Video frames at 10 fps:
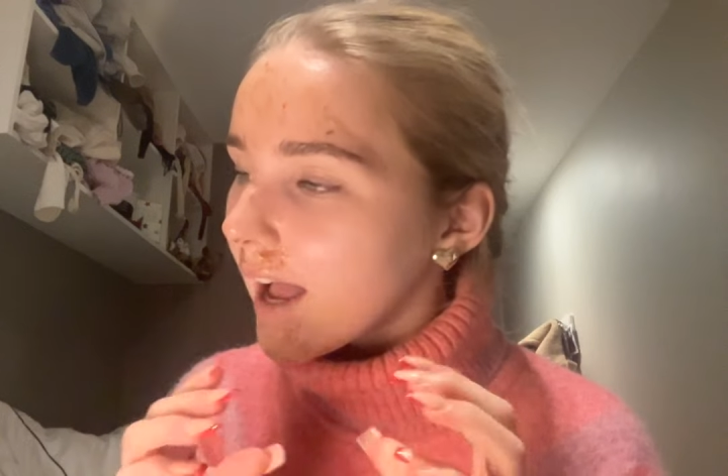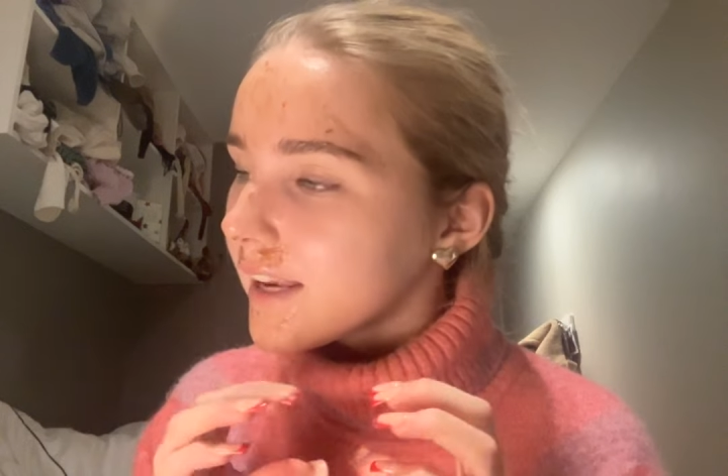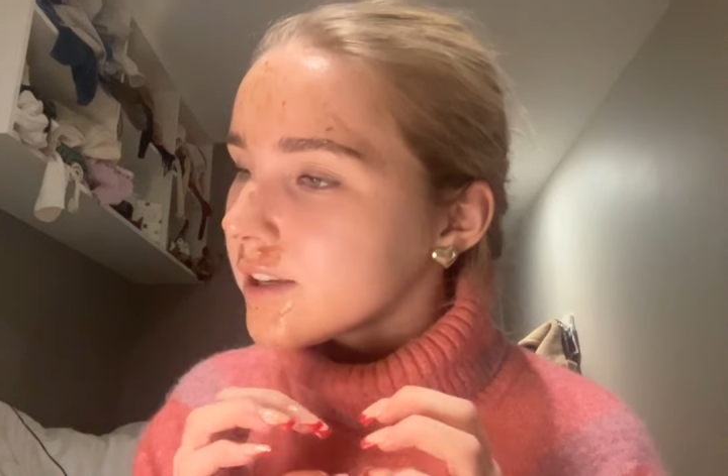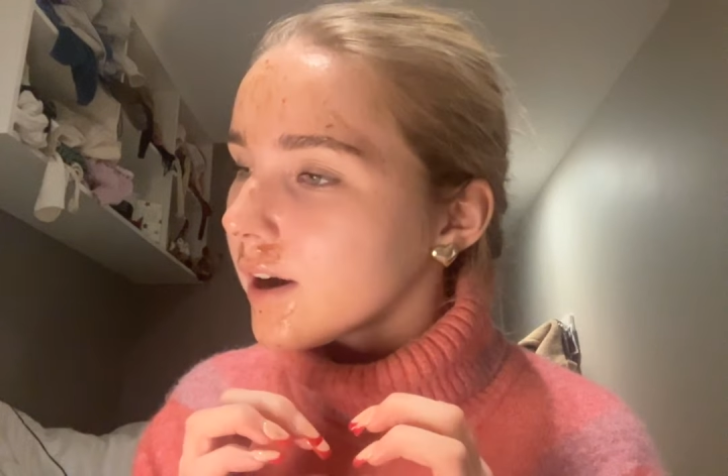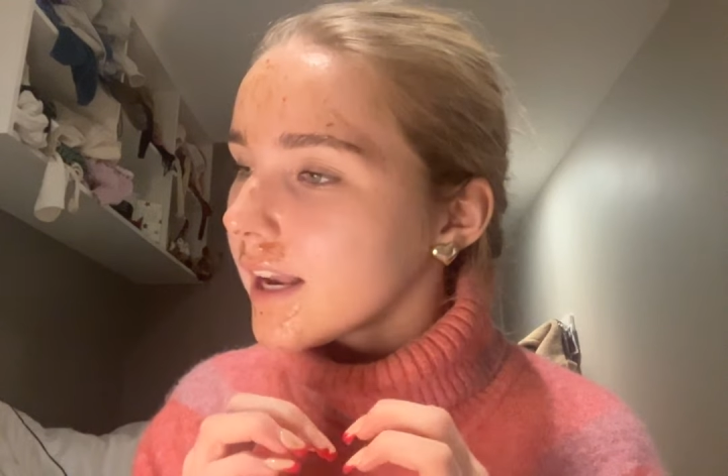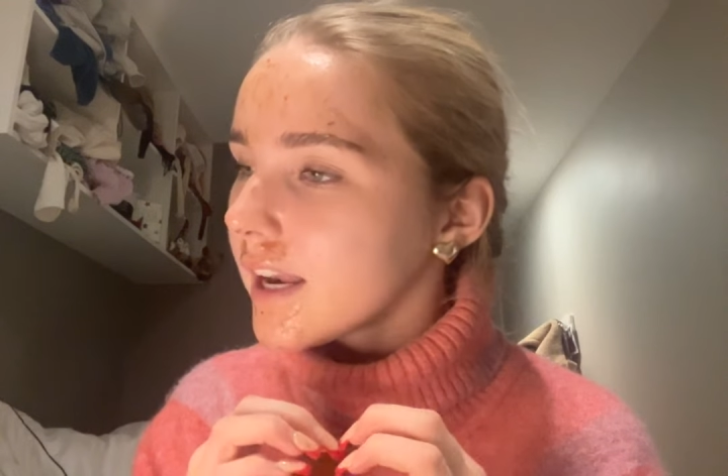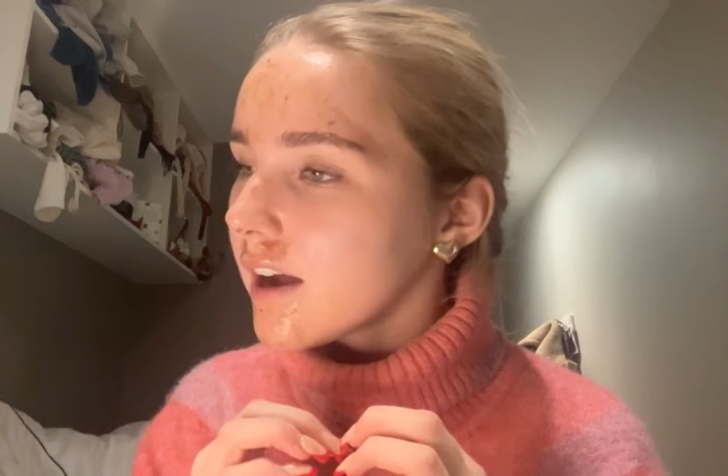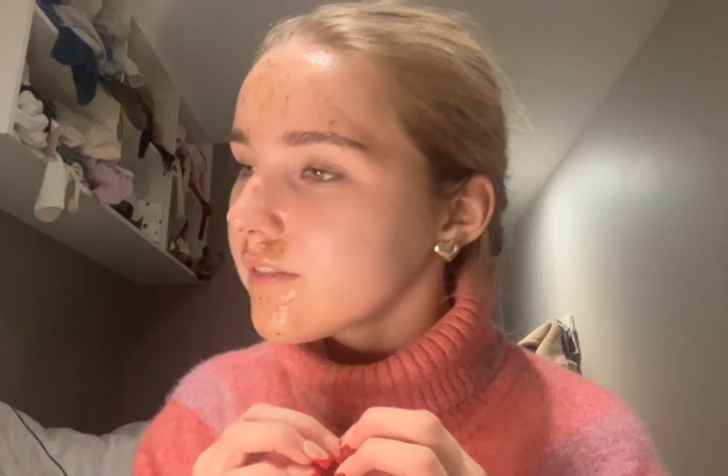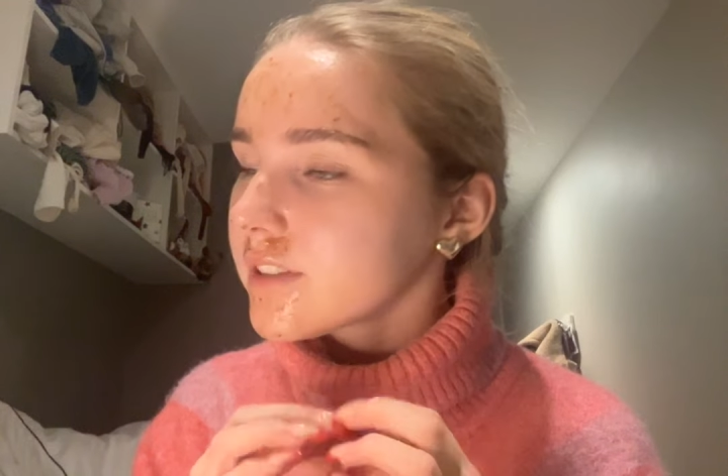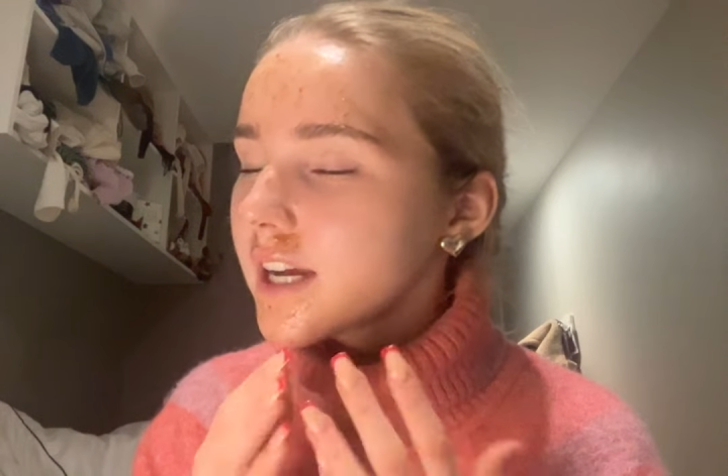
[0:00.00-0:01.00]
and you are
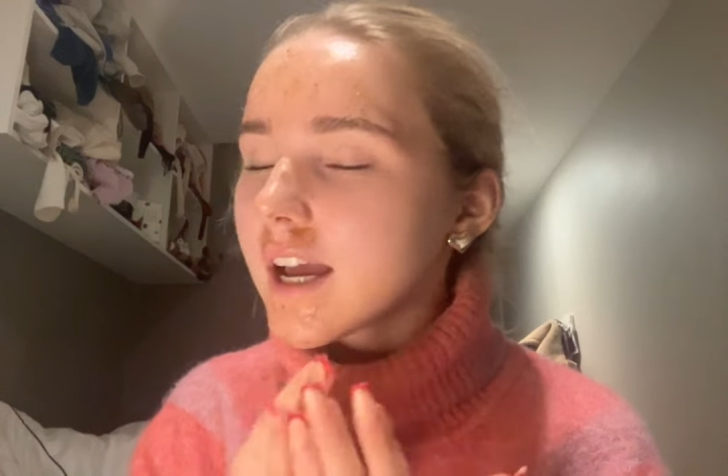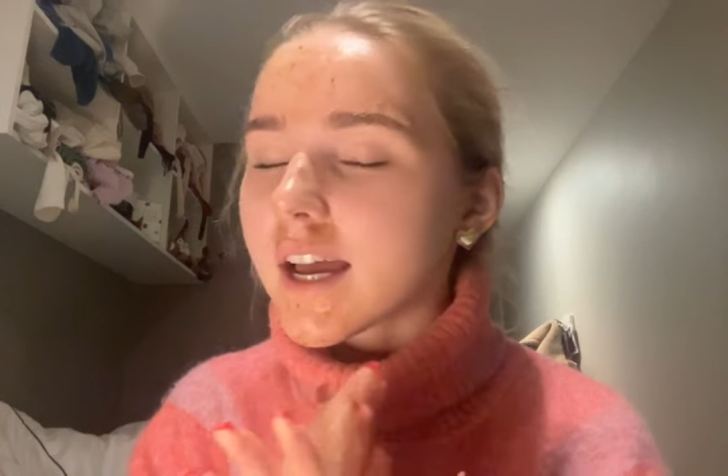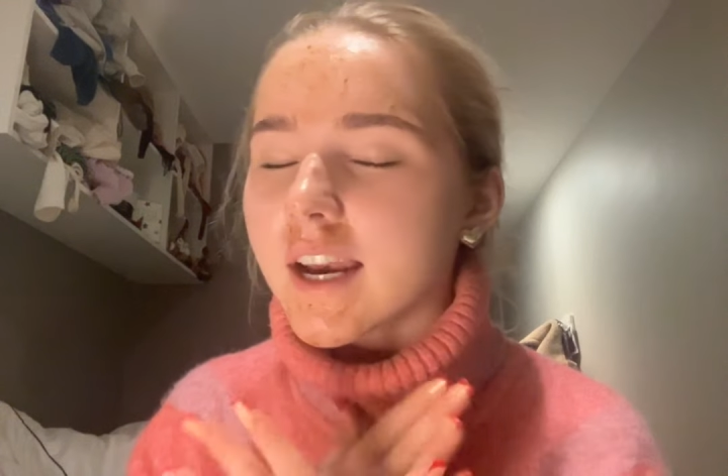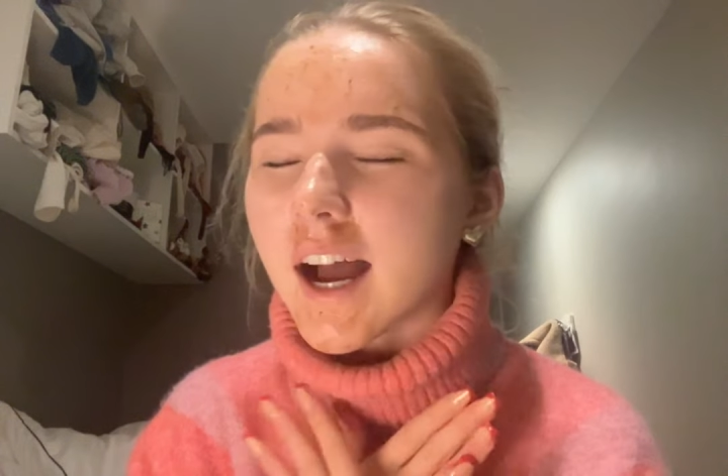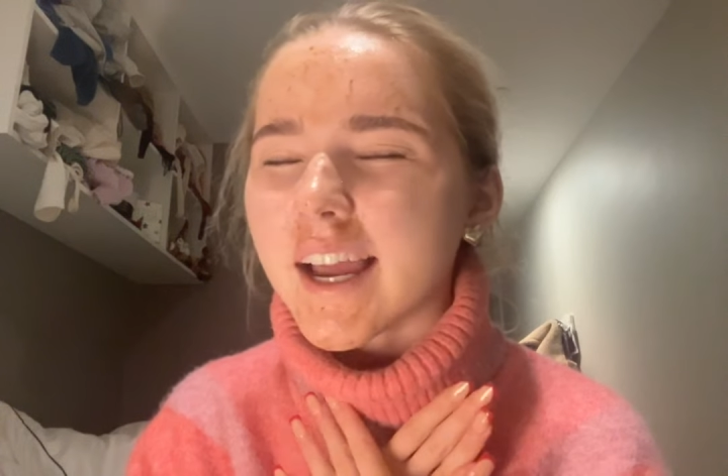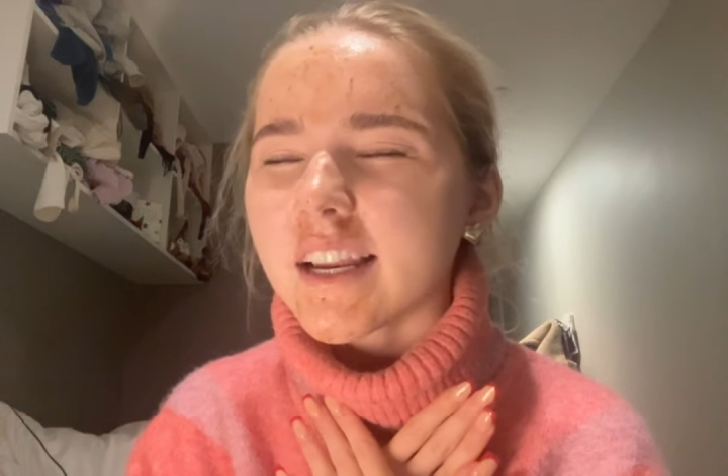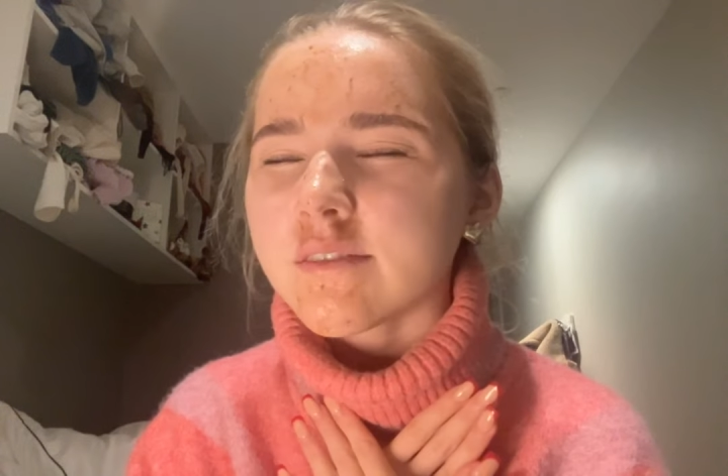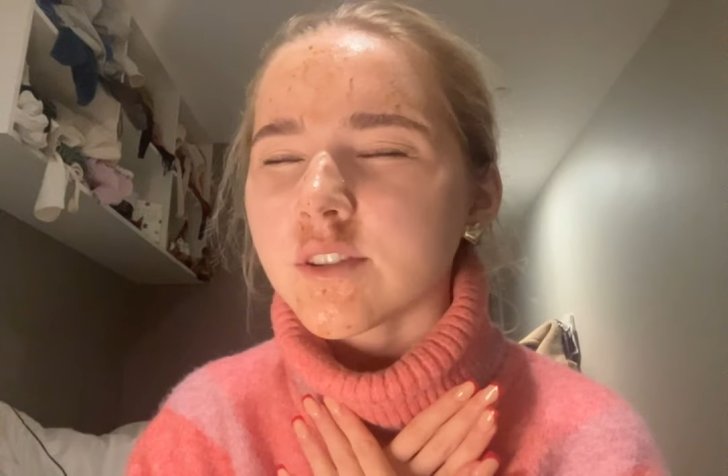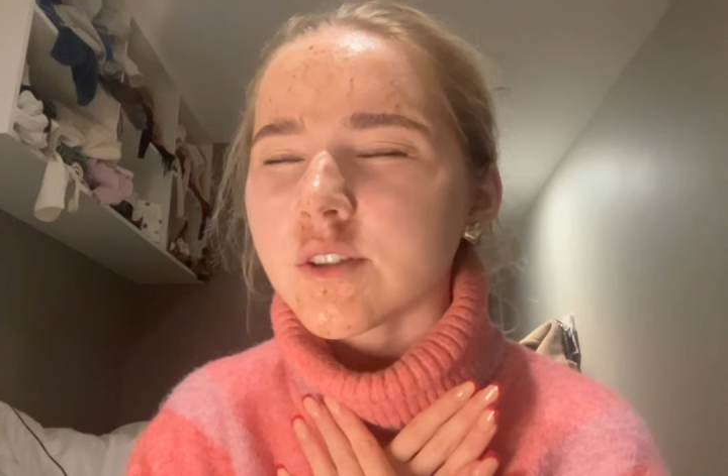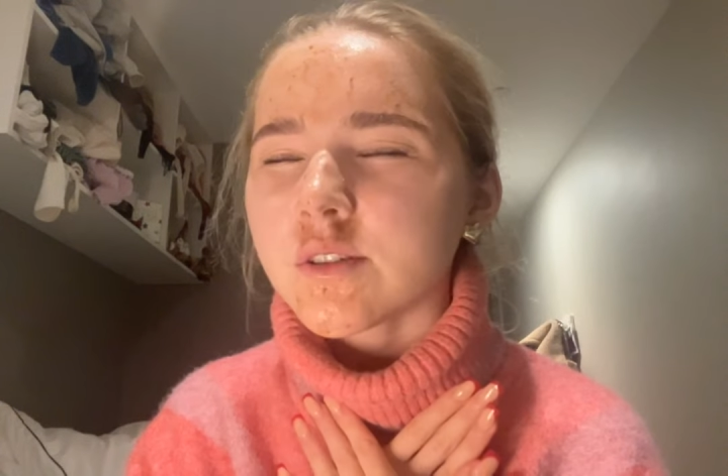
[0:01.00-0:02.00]
loved and I
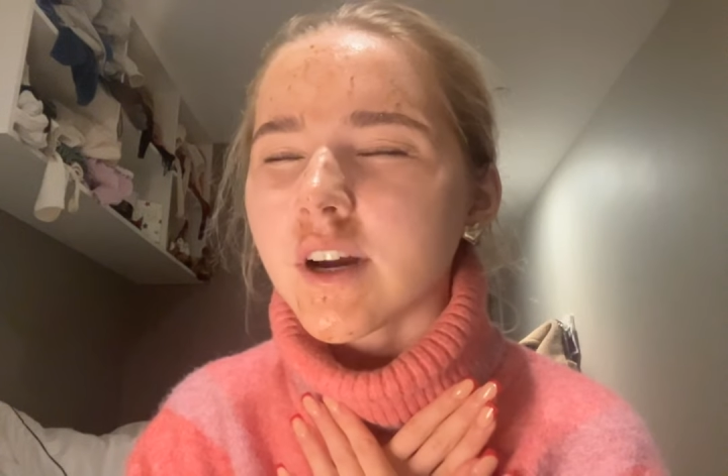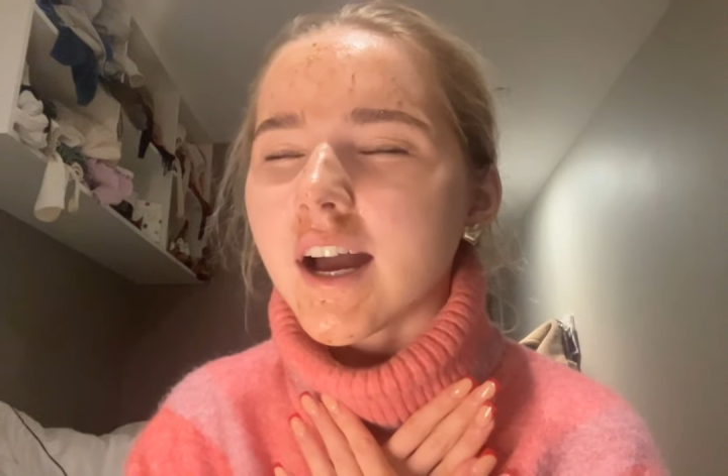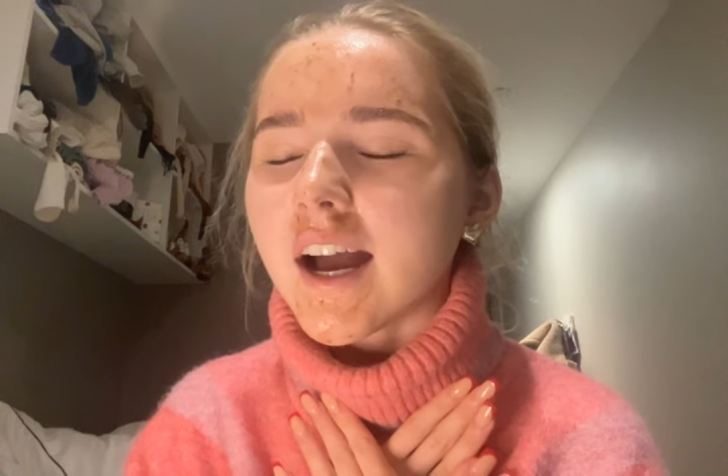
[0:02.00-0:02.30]
love you